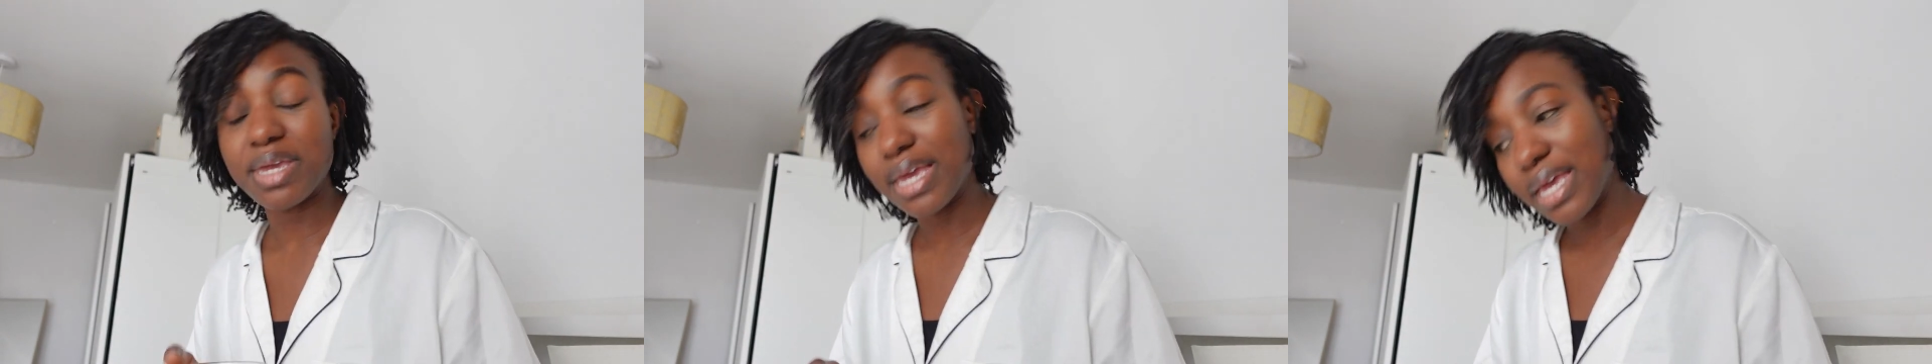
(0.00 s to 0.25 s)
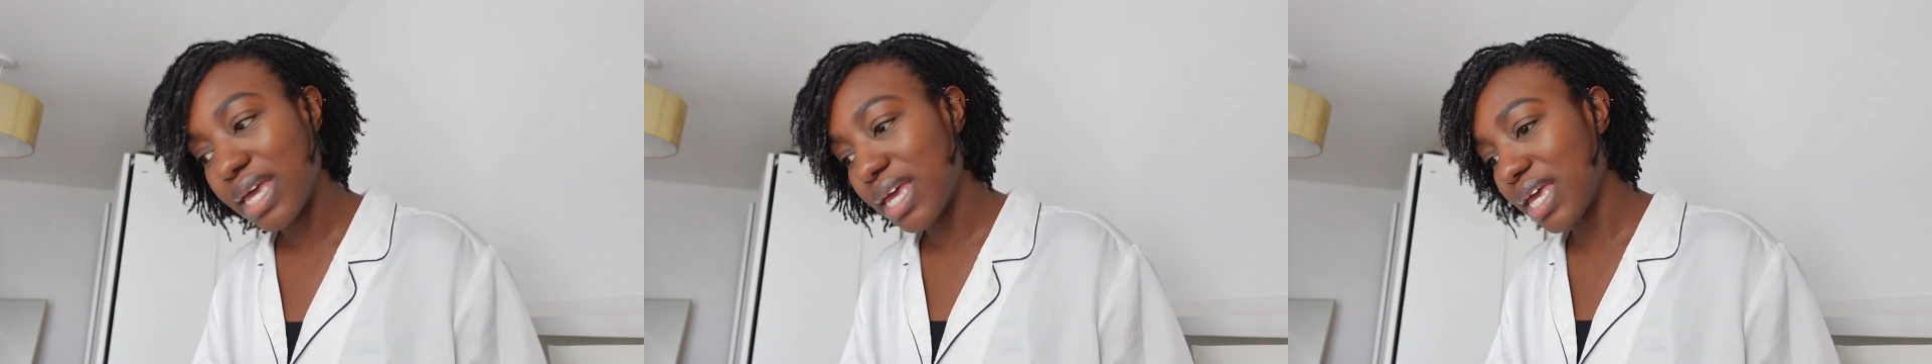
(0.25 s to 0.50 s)

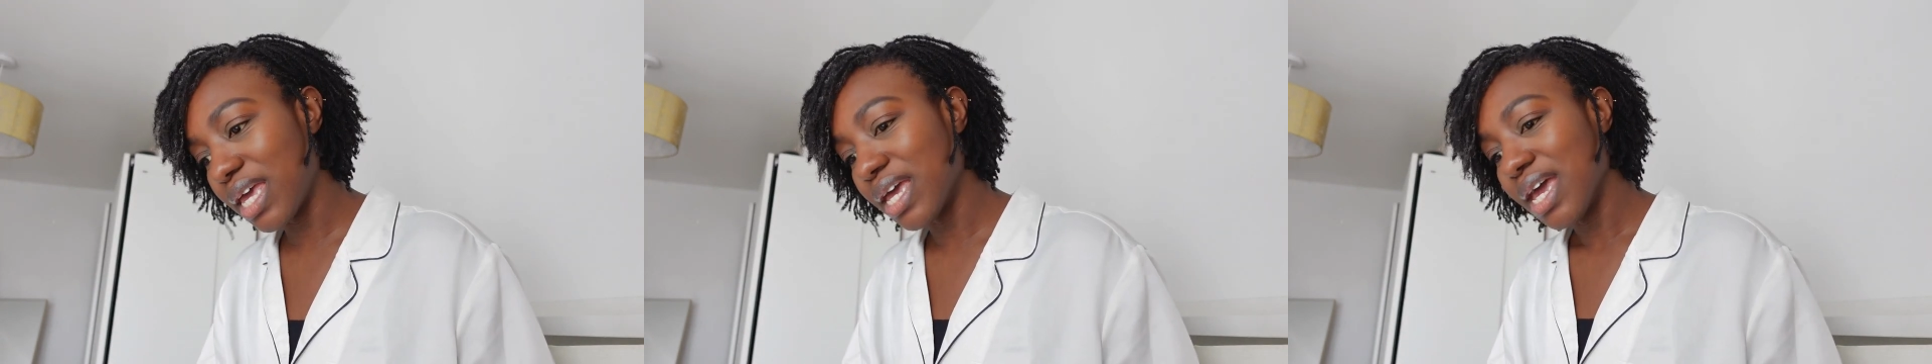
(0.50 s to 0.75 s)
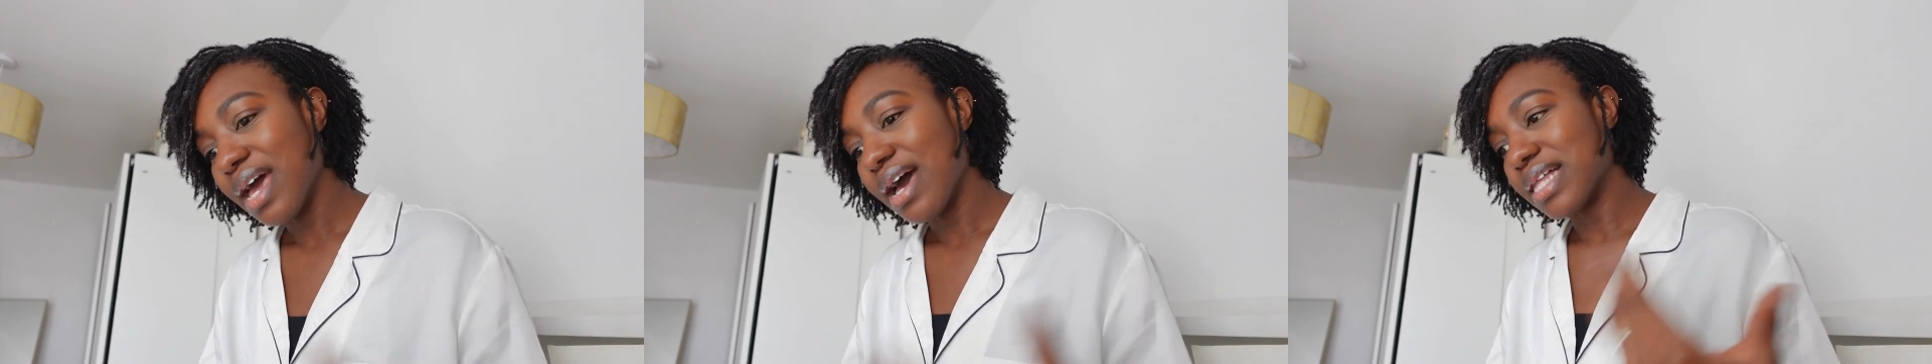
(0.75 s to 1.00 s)

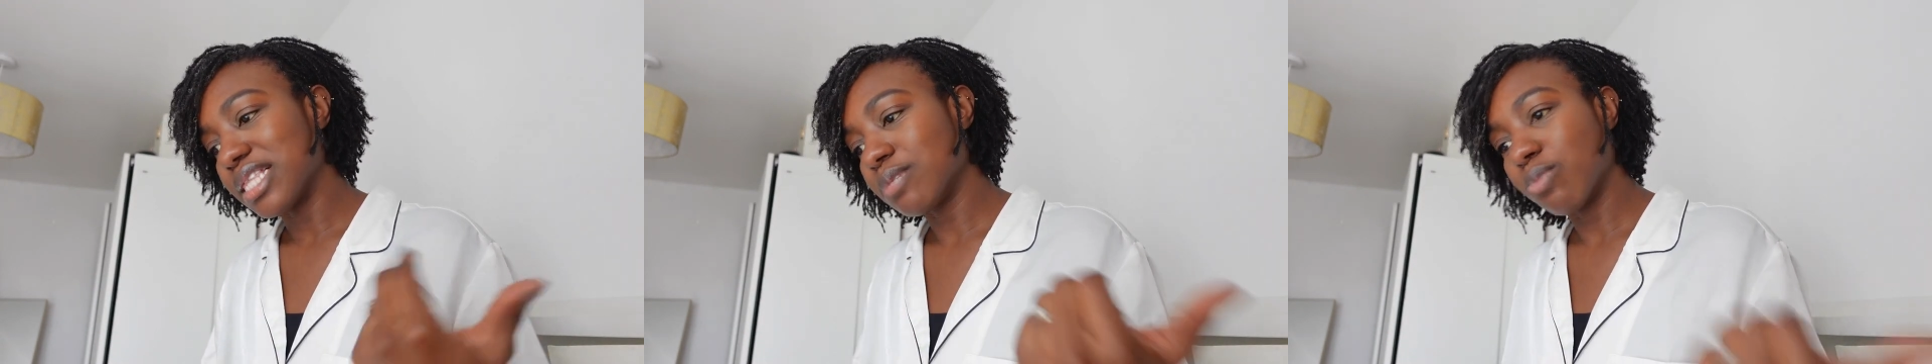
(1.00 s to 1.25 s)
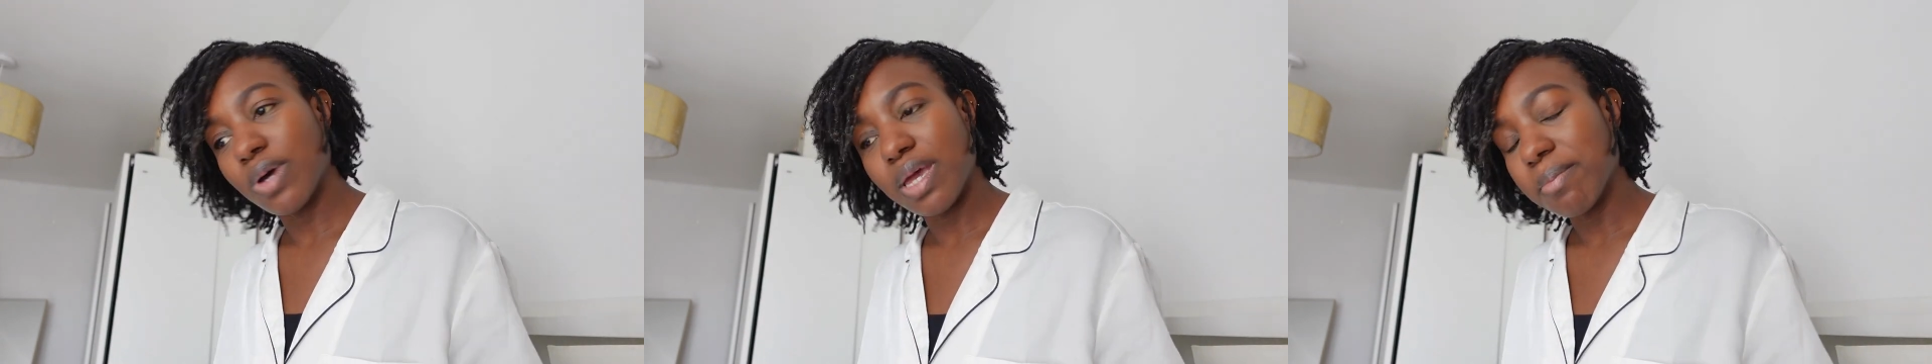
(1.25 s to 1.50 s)
here at
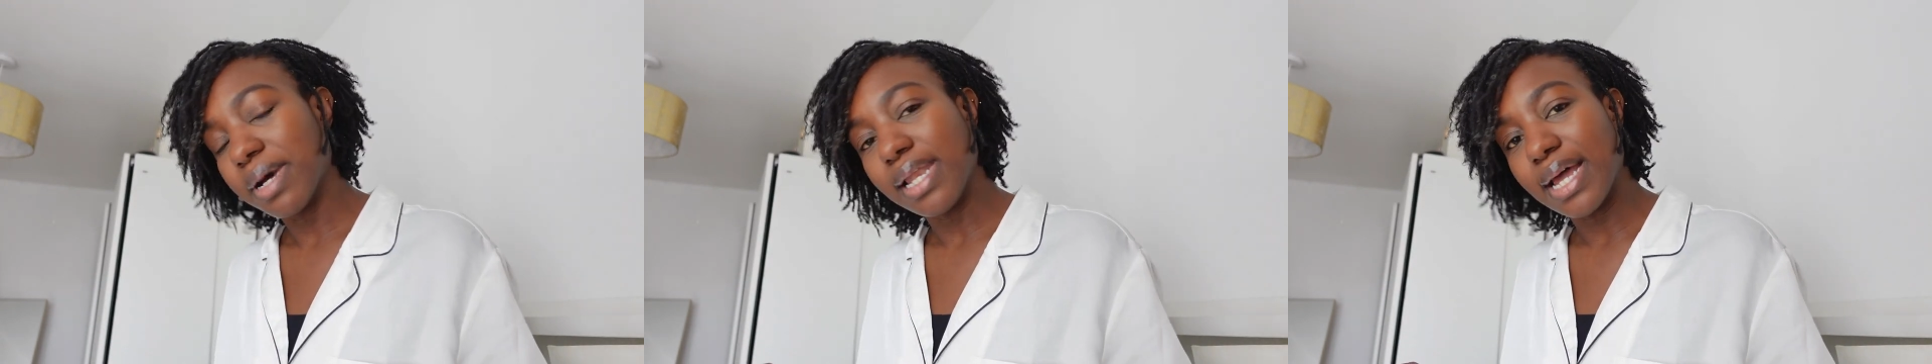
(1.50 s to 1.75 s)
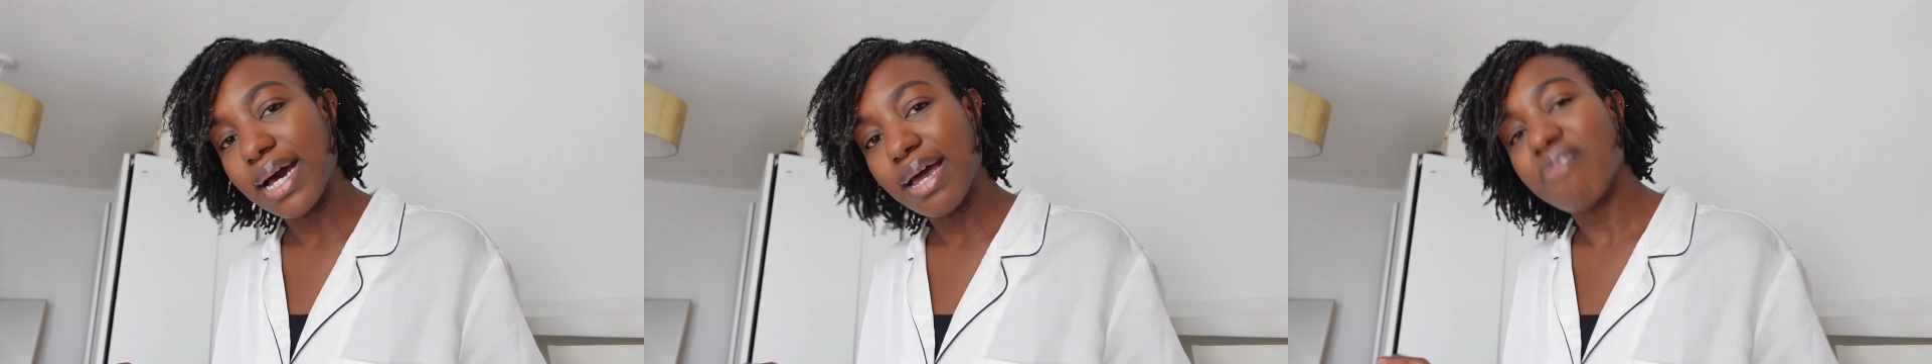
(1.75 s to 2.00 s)
this point in my
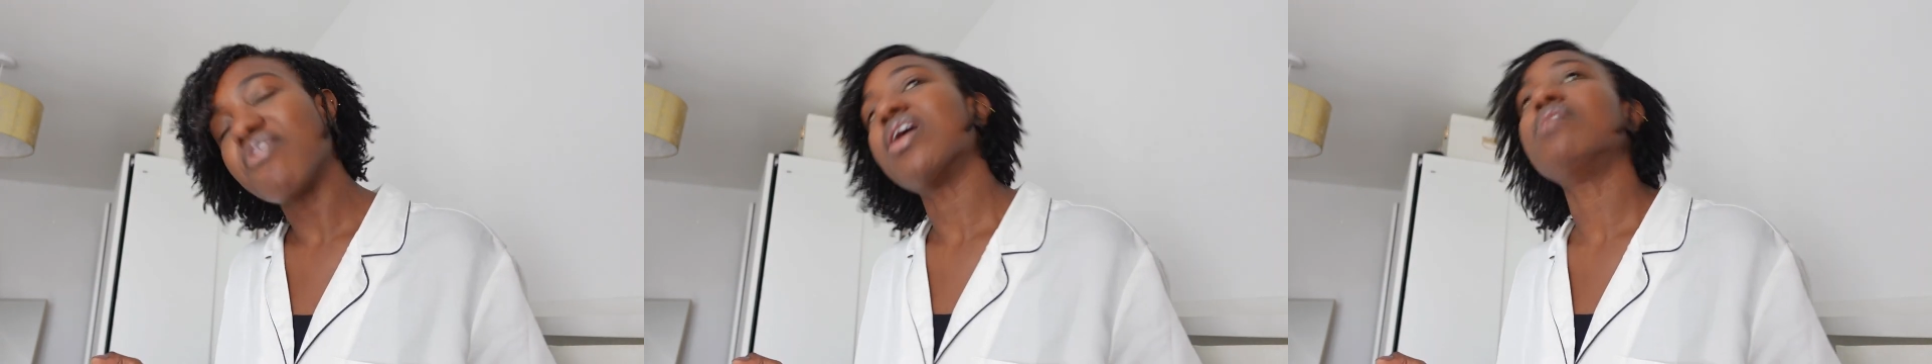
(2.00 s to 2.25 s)
life.